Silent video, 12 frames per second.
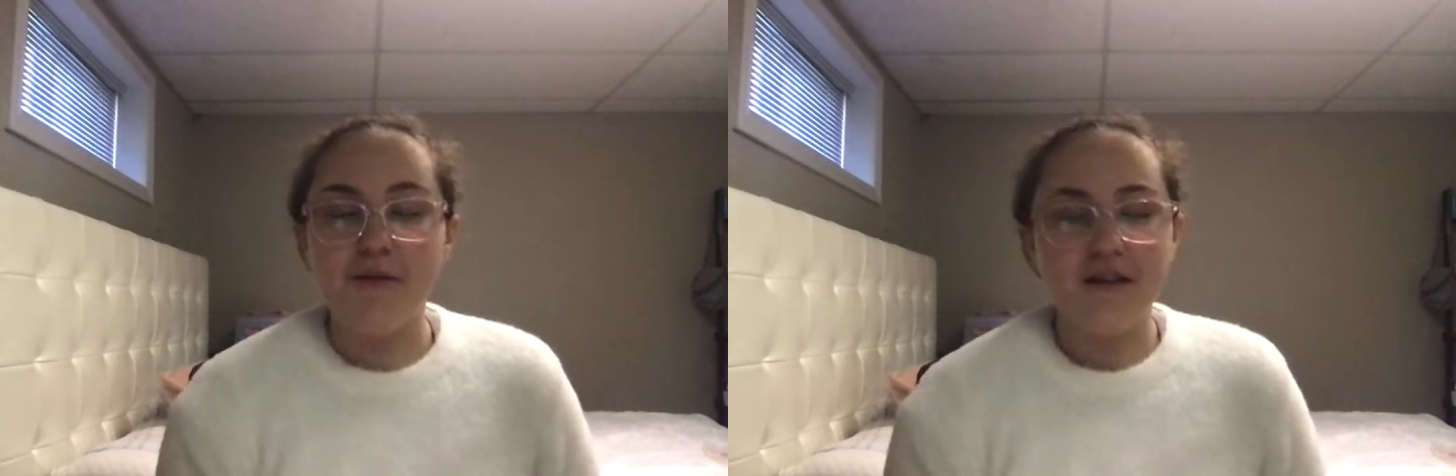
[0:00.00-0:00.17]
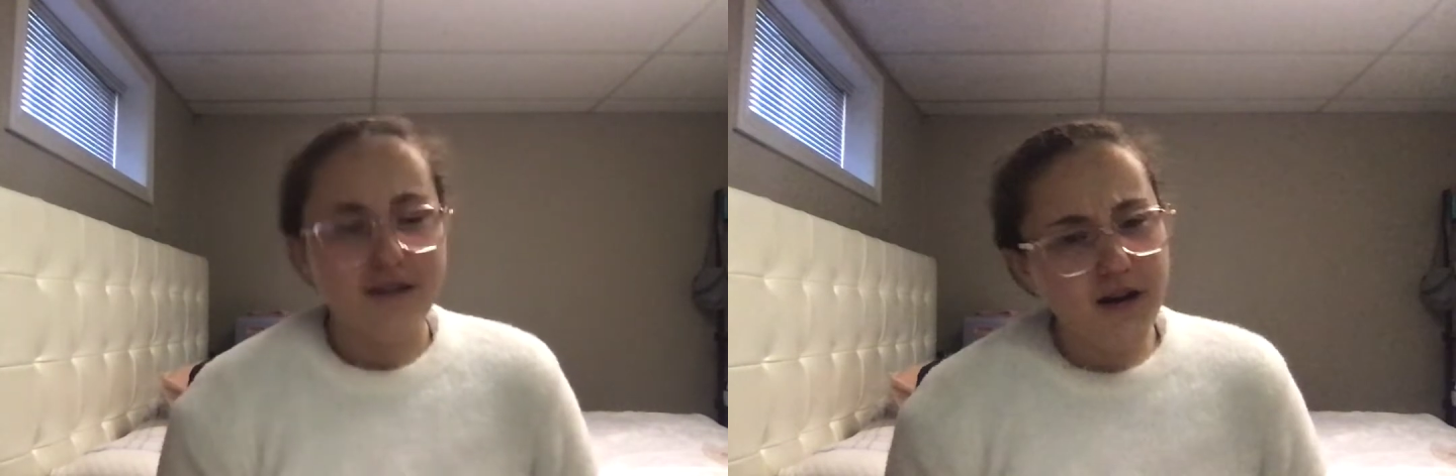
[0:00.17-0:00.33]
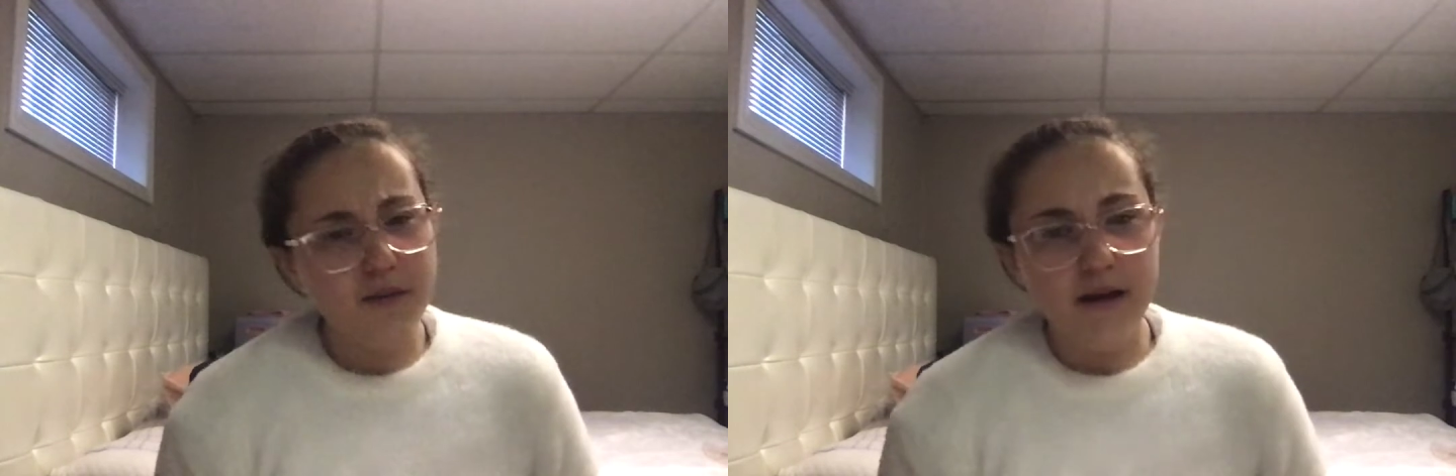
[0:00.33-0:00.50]
and
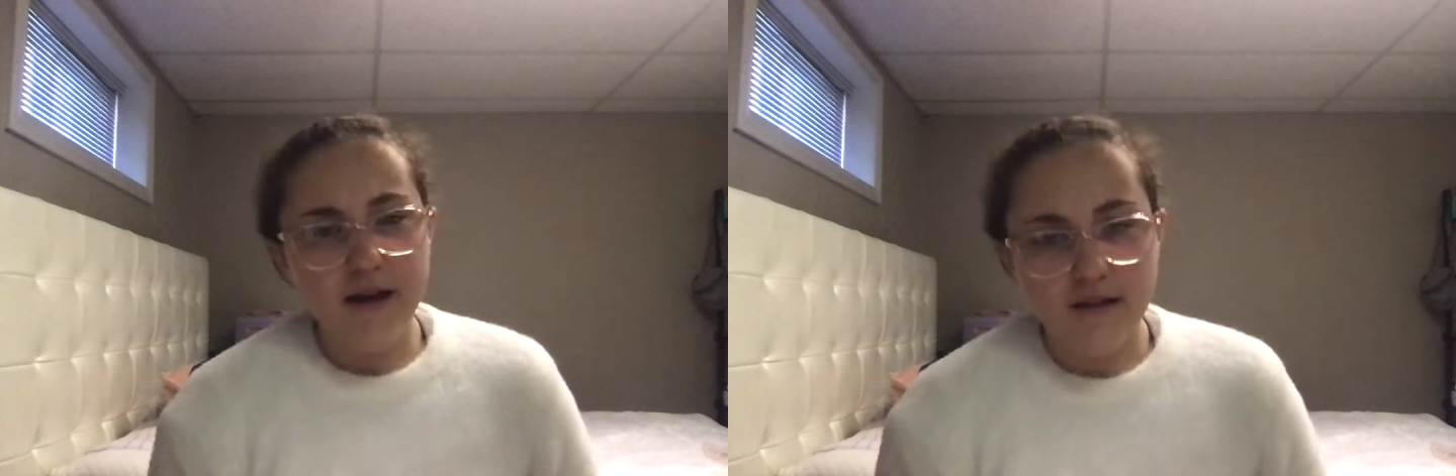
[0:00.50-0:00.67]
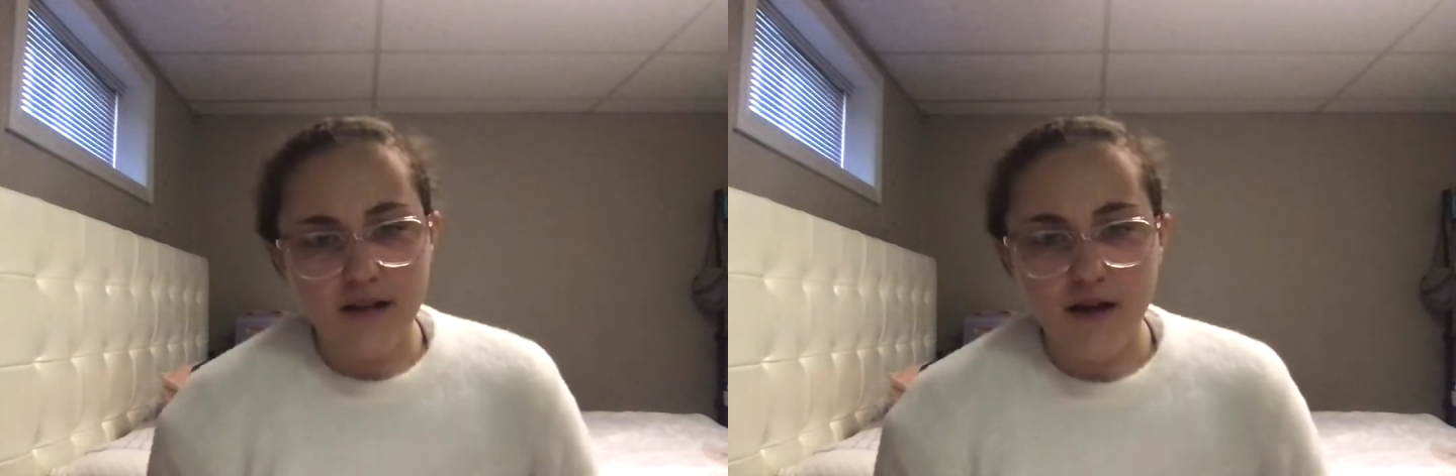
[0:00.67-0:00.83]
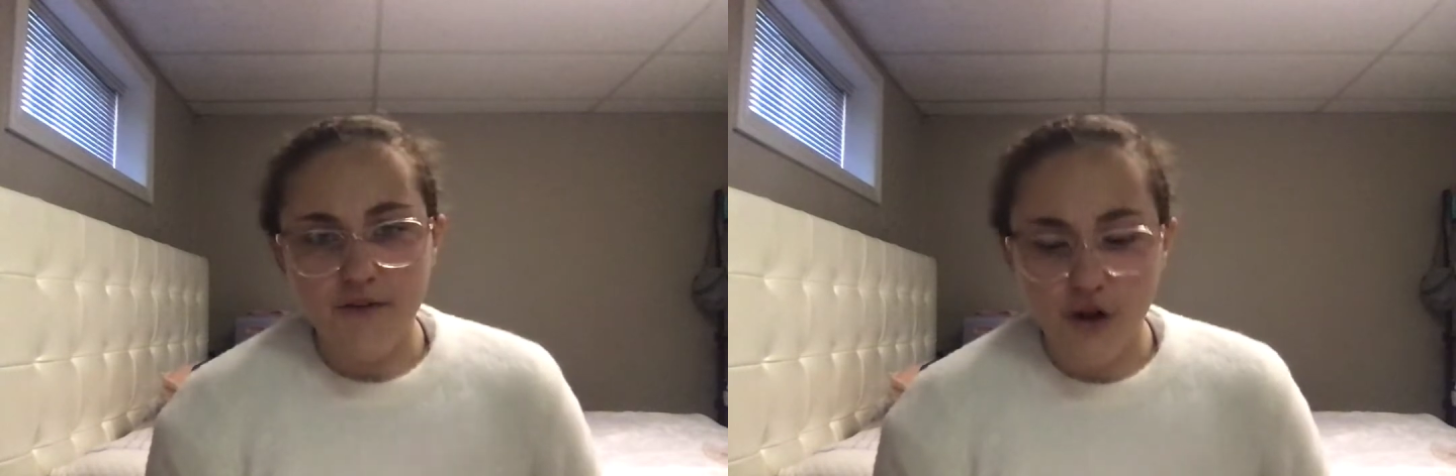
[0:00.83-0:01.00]
it's going to make his
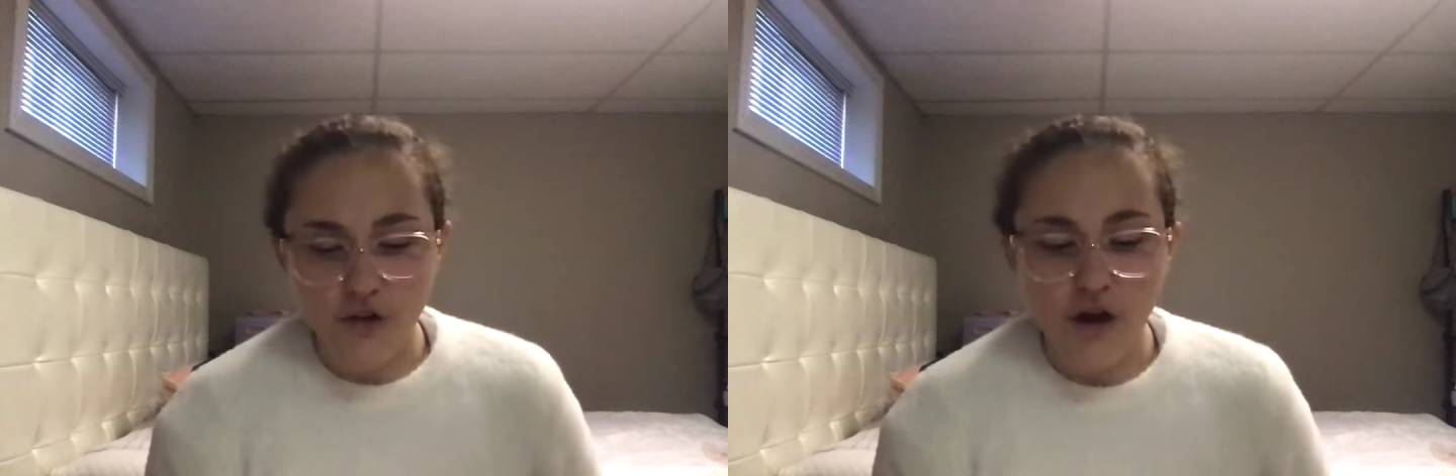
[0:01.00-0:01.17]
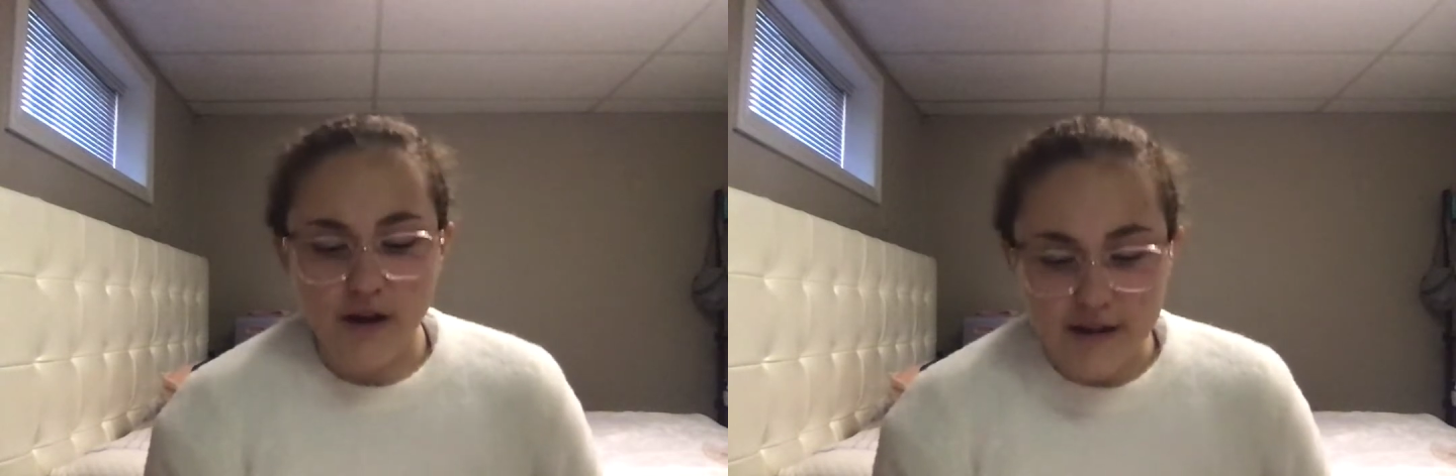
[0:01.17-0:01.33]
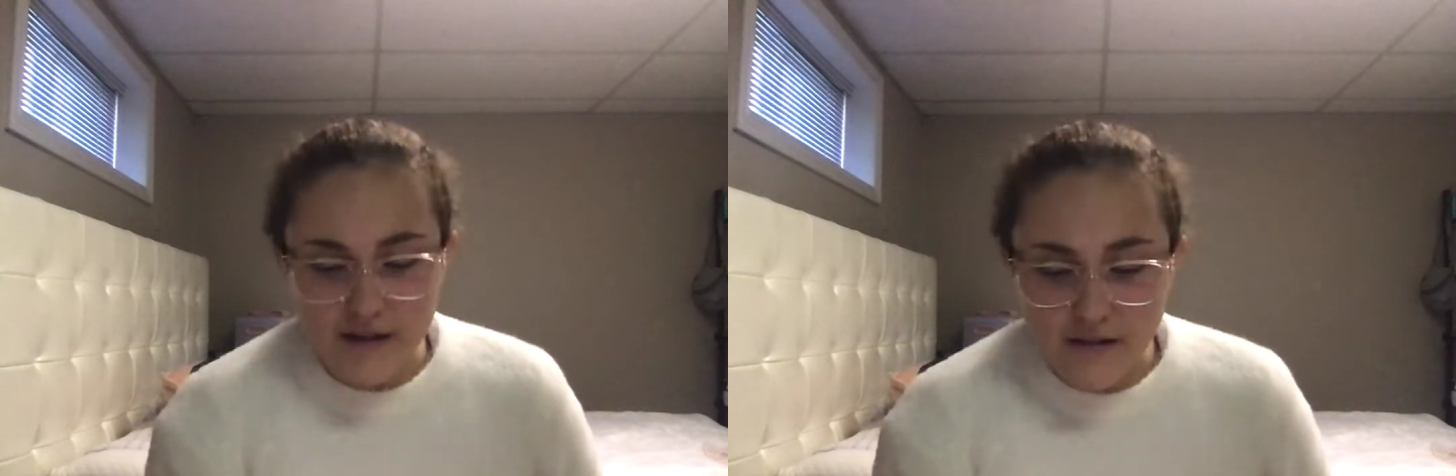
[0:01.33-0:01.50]
life a
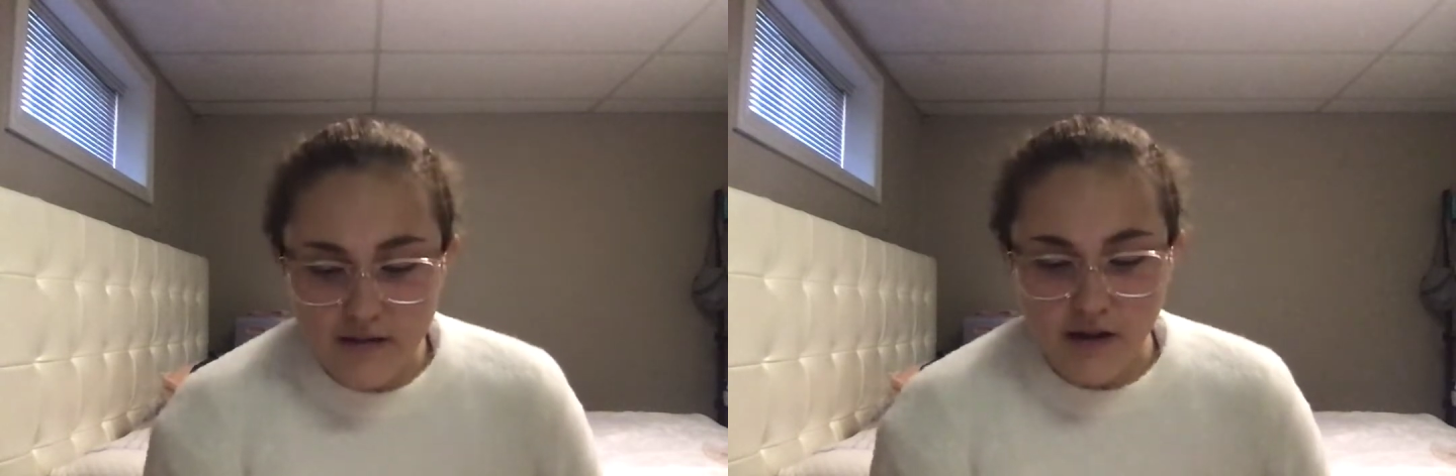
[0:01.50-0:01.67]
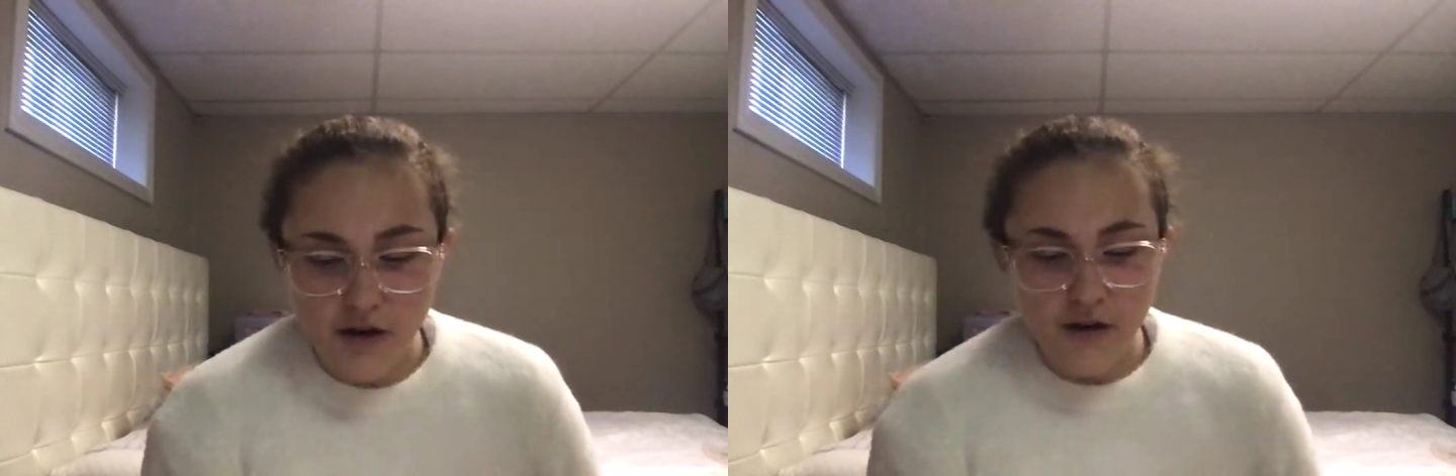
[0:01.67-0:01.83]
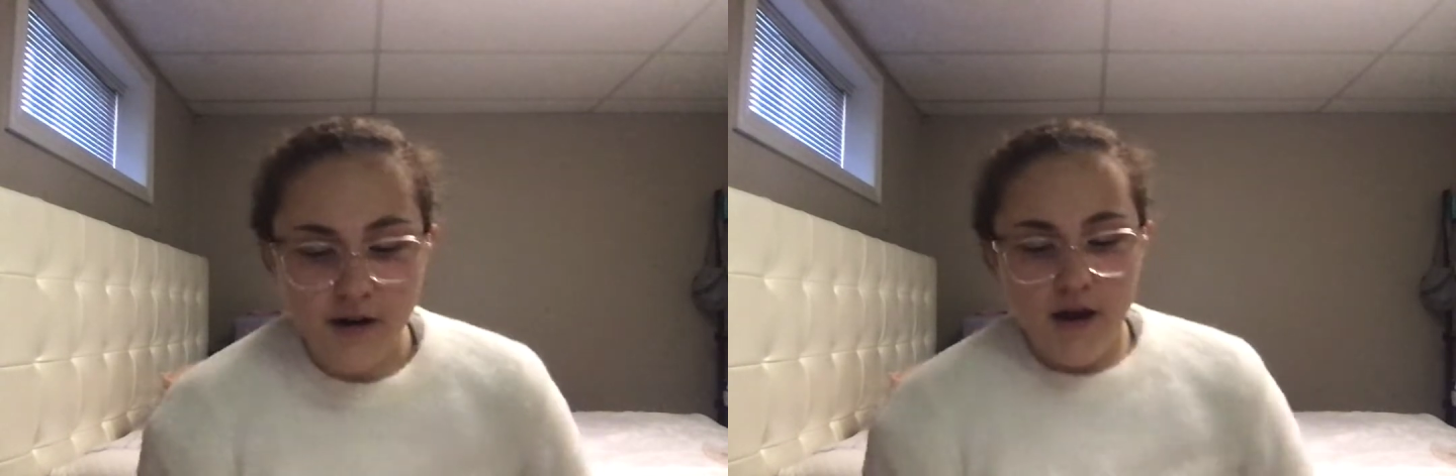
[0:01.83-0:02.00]
lot
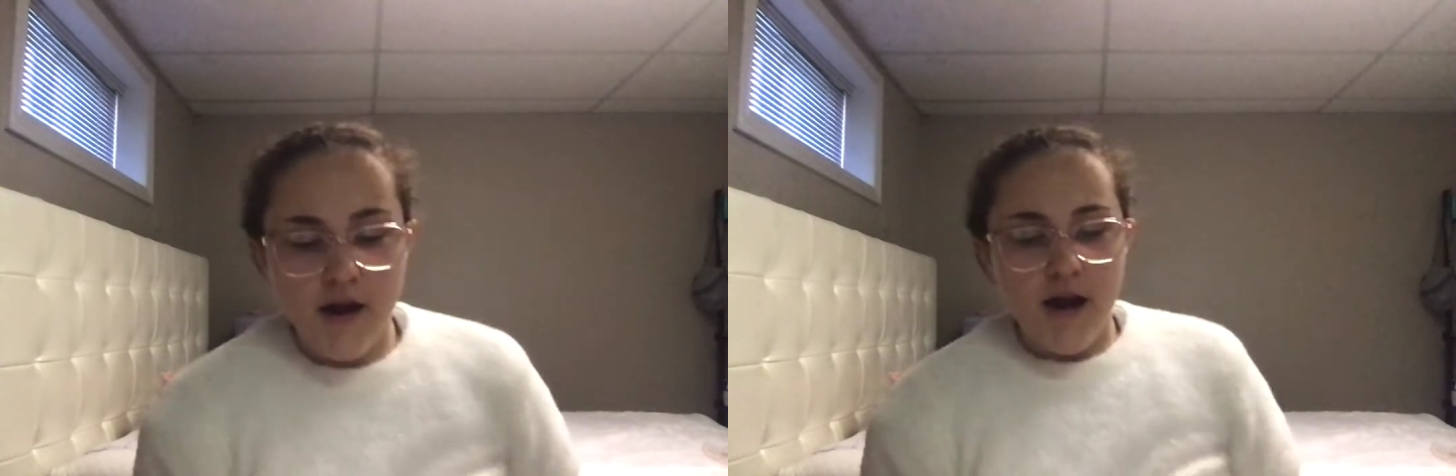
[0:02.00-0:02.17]
easier